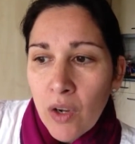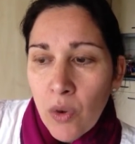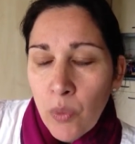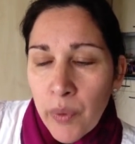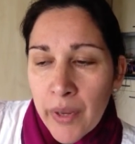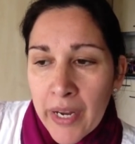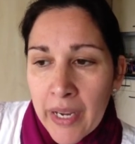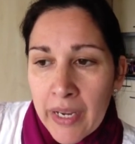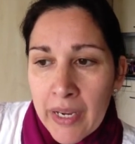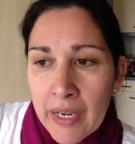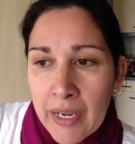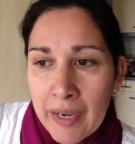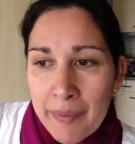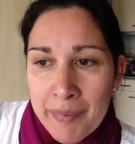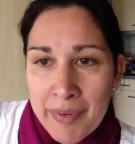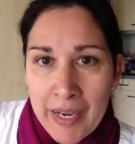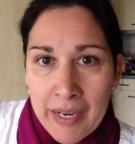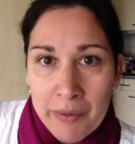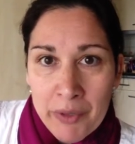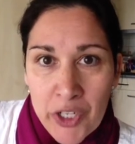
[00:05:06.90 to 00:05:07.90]
when
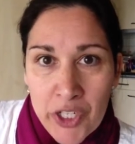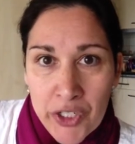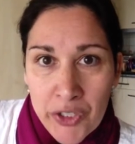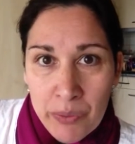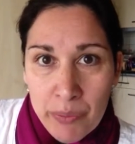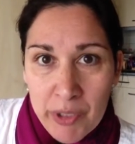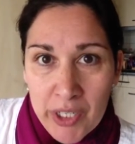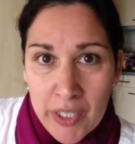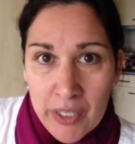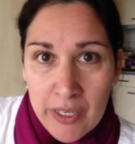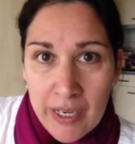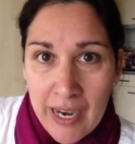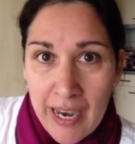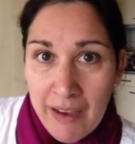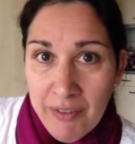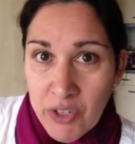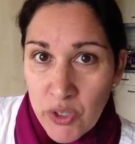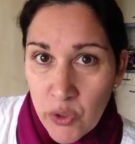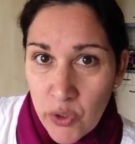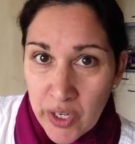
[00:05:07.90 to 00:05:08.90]
I'm going to be, I
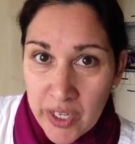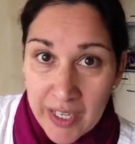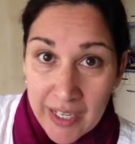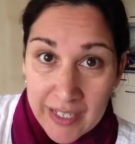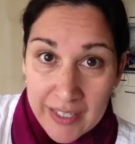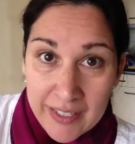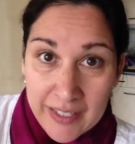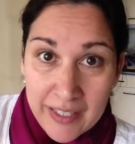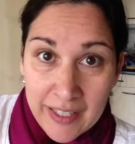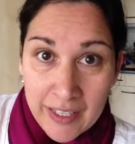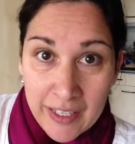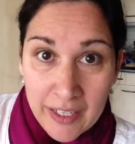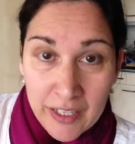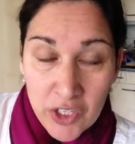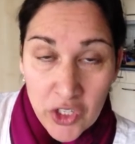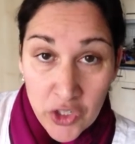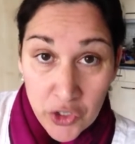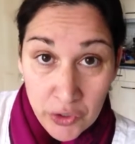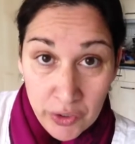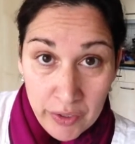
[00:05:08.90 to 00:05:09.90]
have to organize the
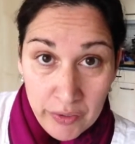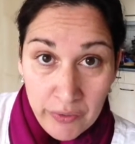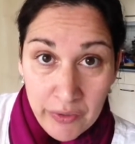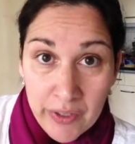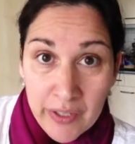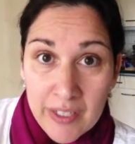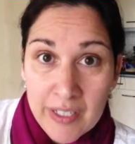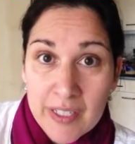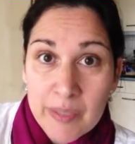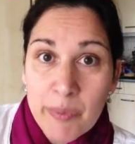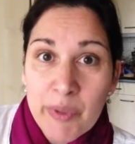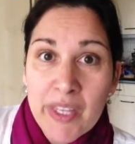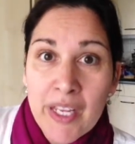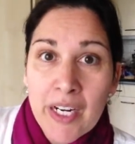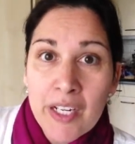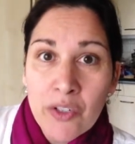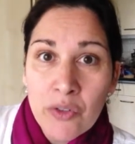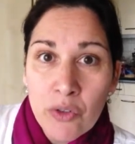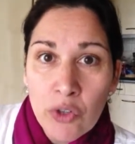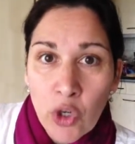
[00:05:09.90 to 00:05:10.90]
jury for this, but then
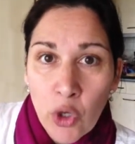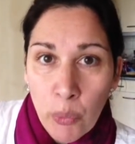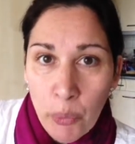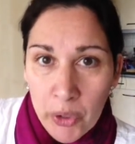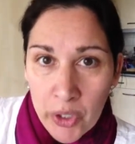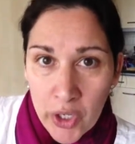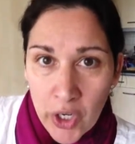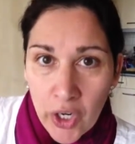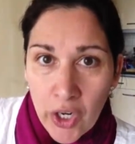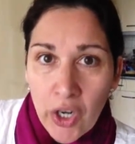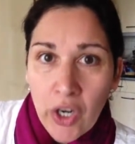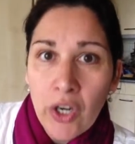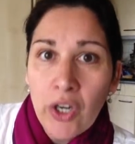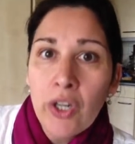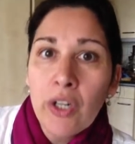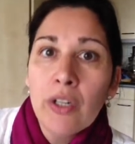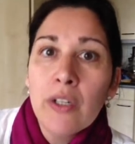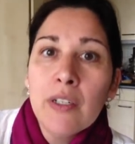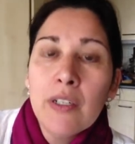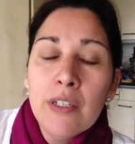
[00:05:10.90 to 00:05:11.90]
I'll do an open
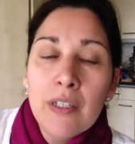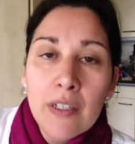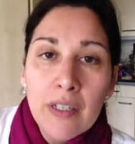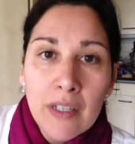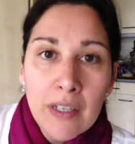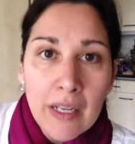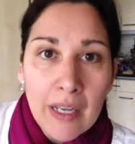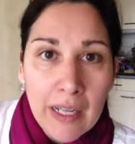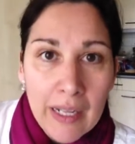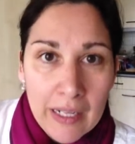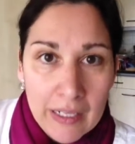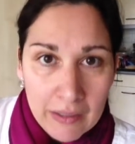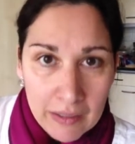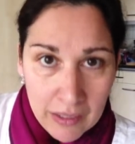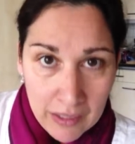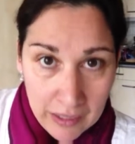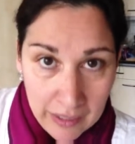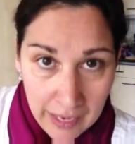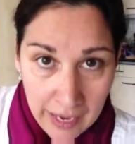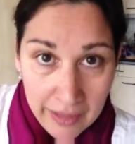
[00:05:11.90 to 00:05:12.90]
call. I'll
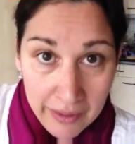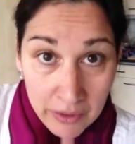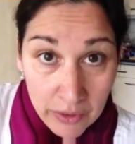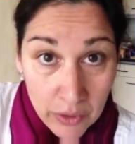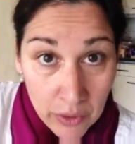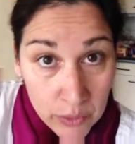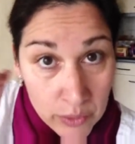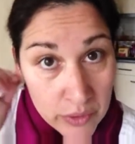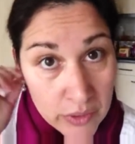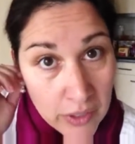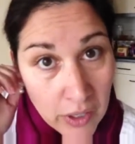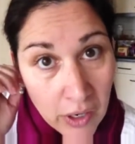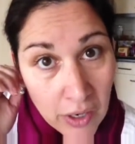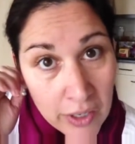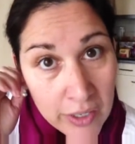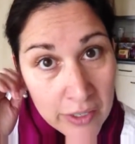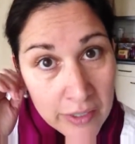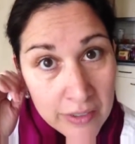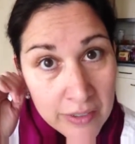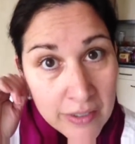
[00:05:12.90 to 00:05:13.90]
gather those
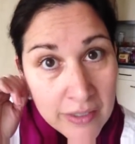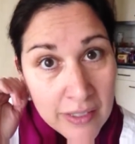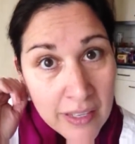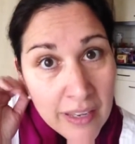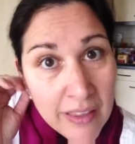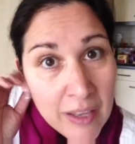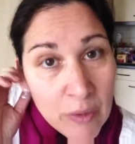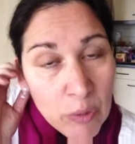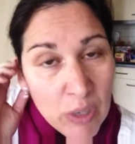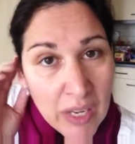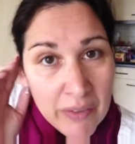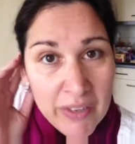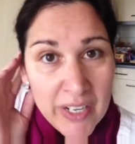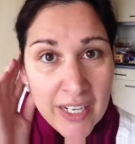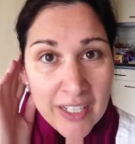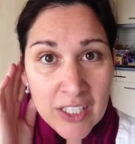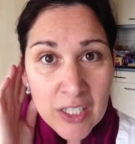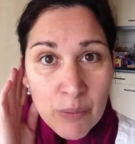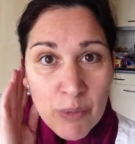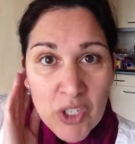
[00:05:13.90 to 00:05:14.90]
artists, and then we'll have an
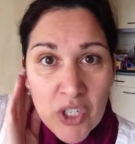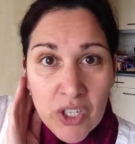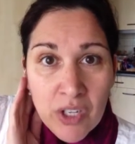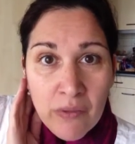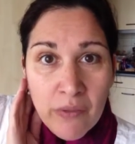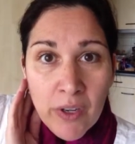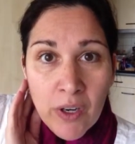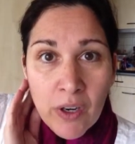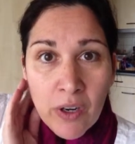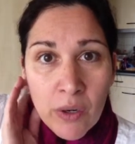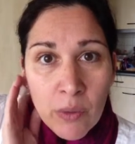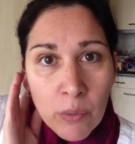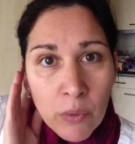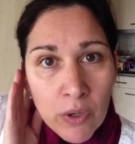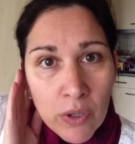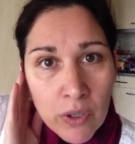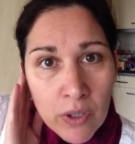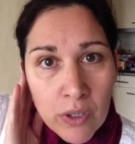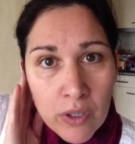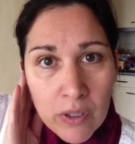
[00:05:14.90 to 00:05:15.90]
exhibition of their
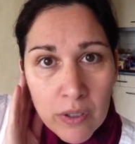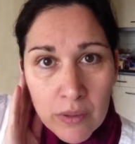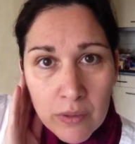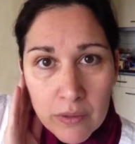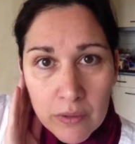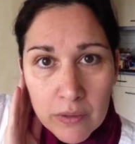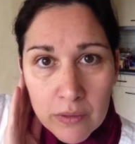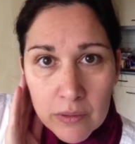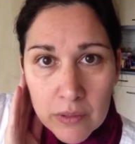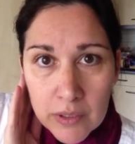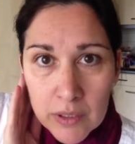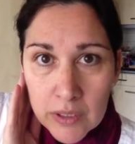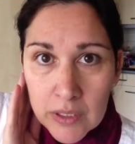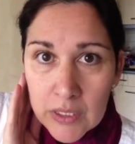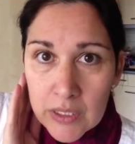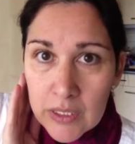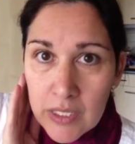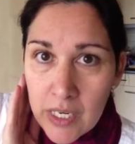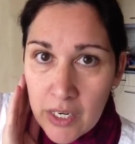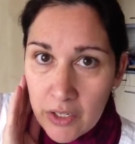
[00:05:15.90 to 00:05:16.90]
artwork
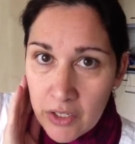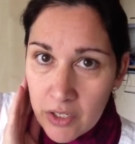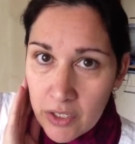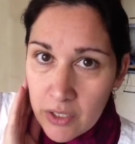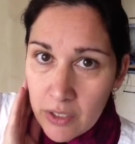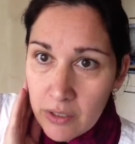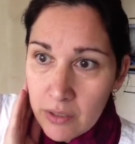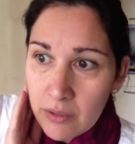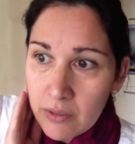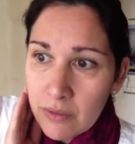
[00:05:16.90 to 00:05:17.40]
next year.